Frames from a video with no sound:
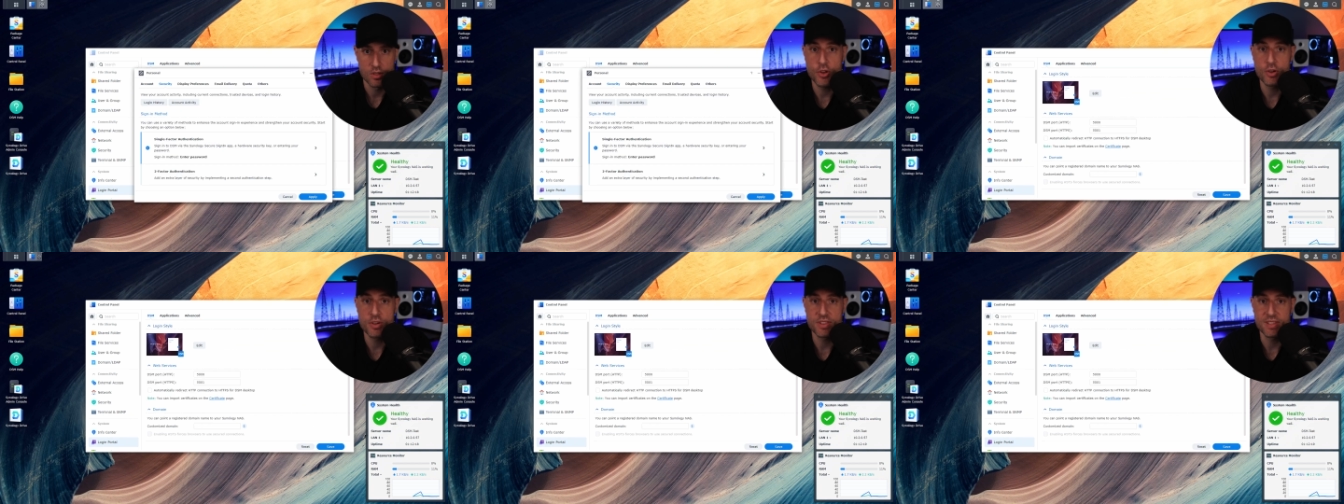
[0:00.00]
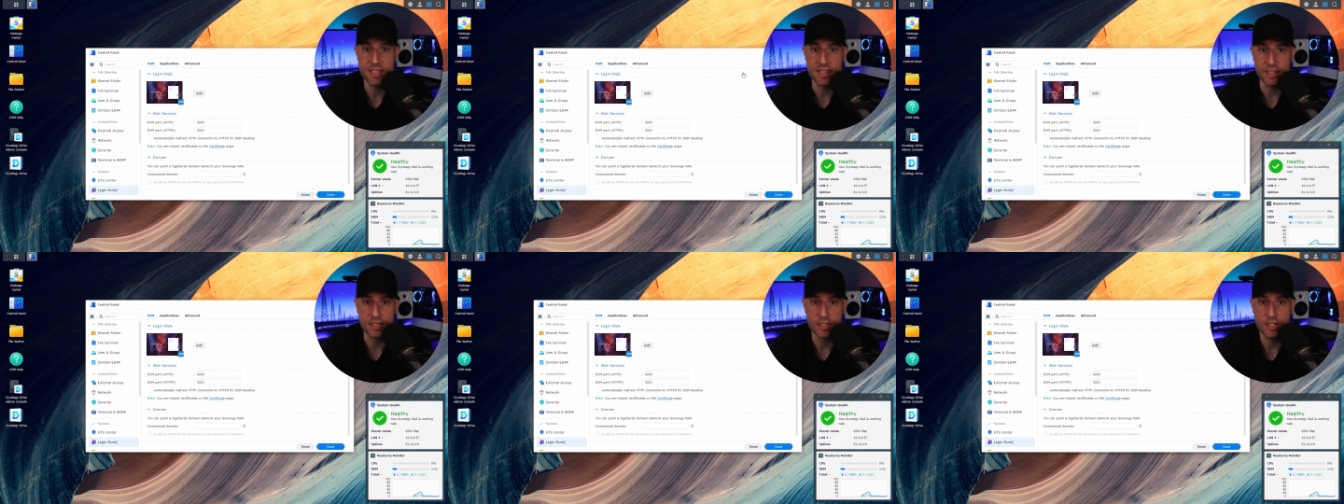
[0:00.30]

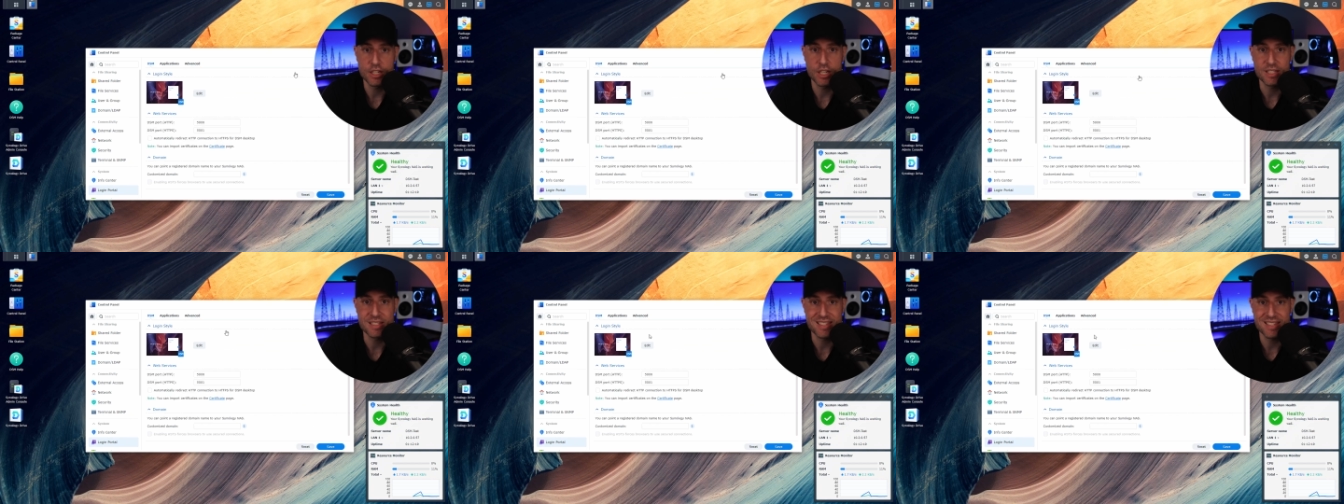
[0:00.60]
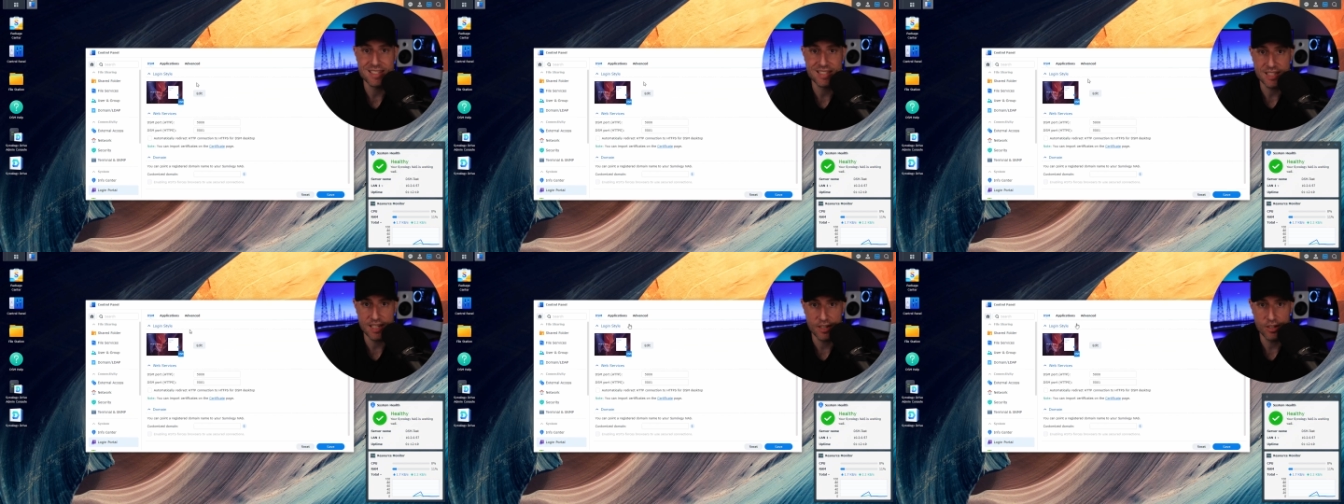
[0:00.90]
Third thing,
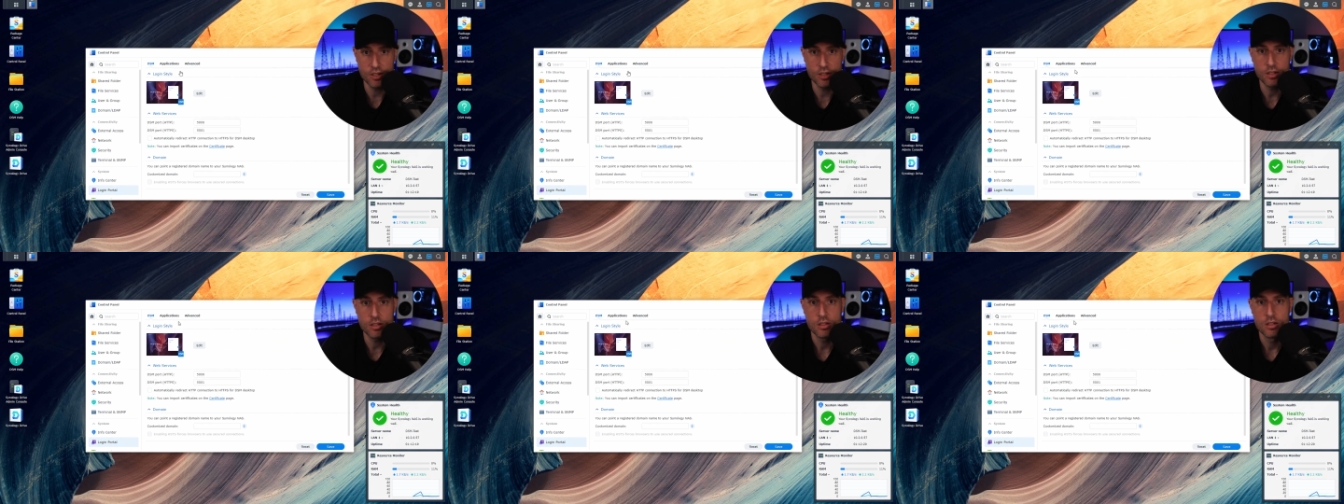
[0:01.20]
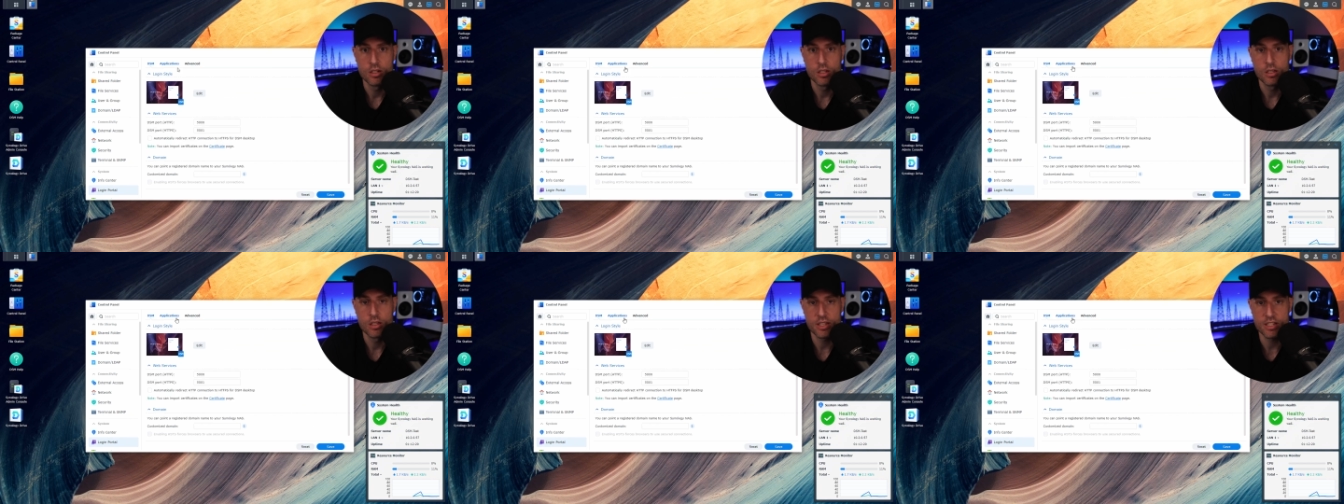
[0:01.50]
consider
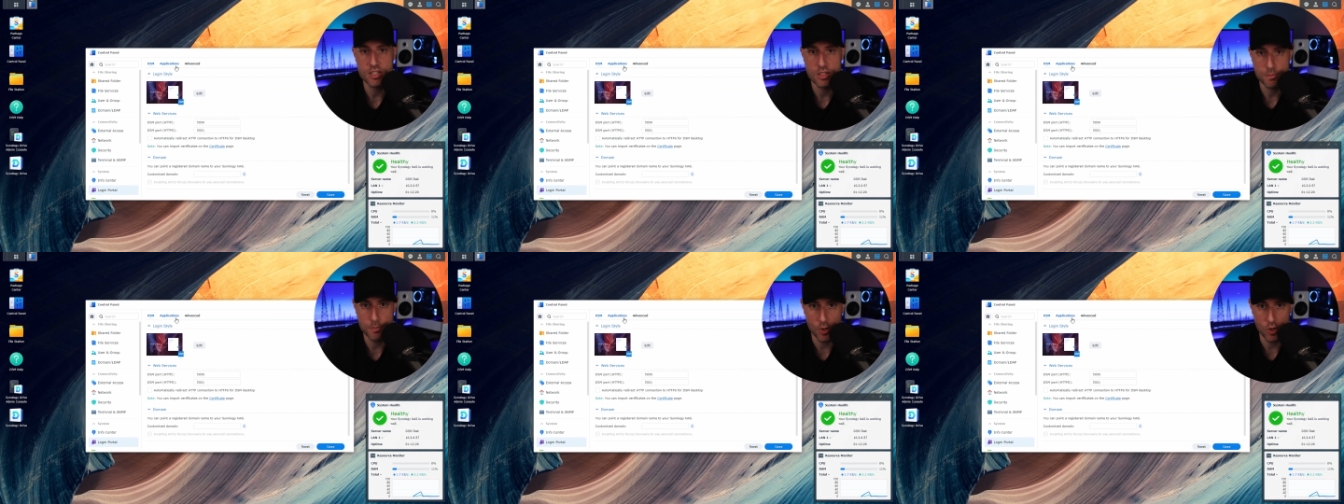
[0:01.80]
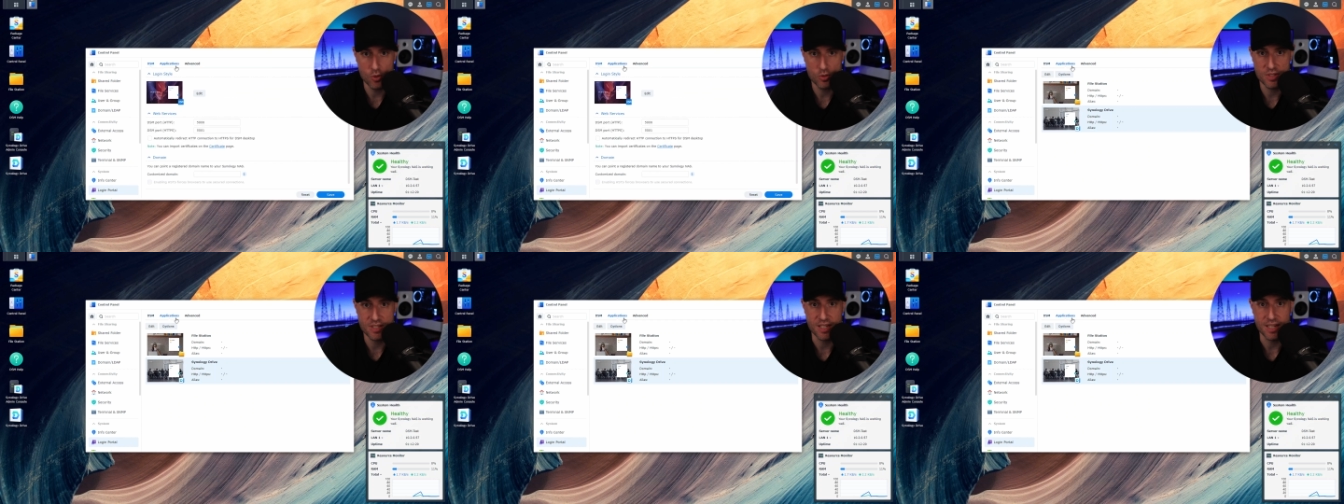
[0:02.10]

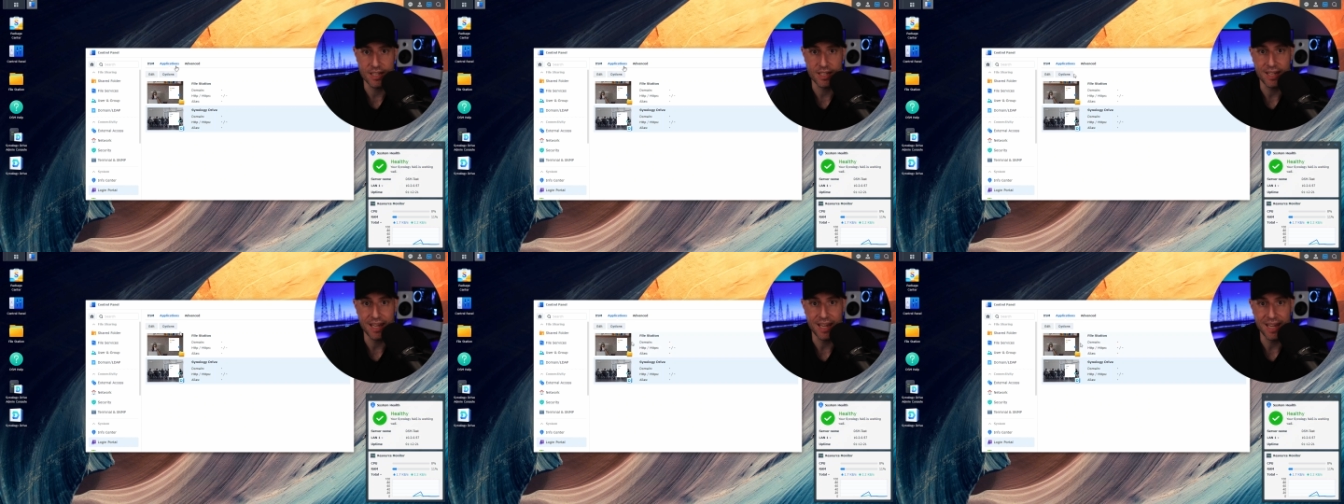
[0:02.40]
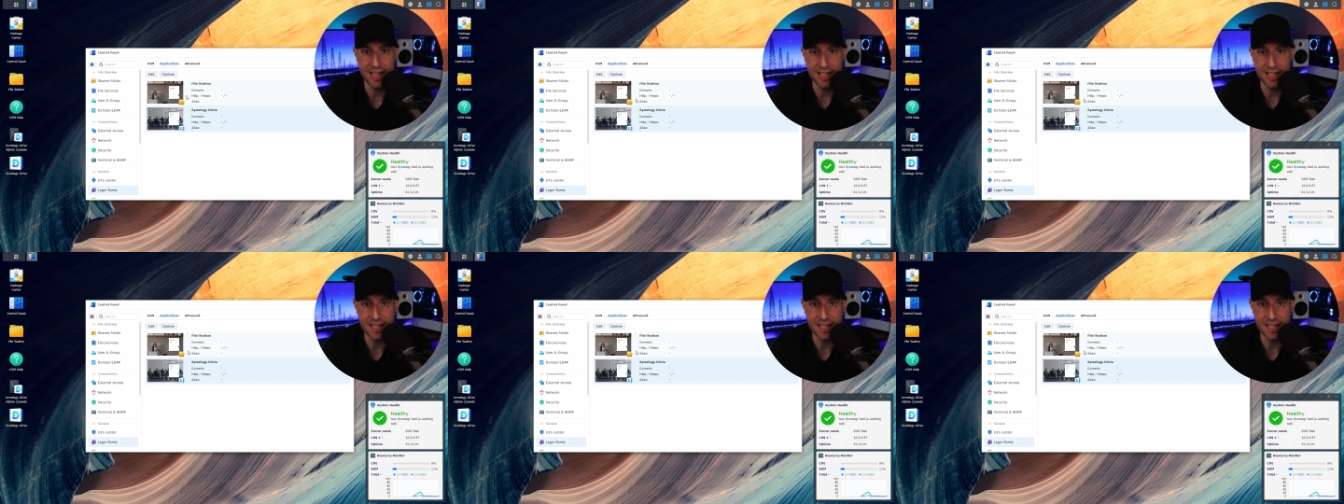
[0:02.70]
exposing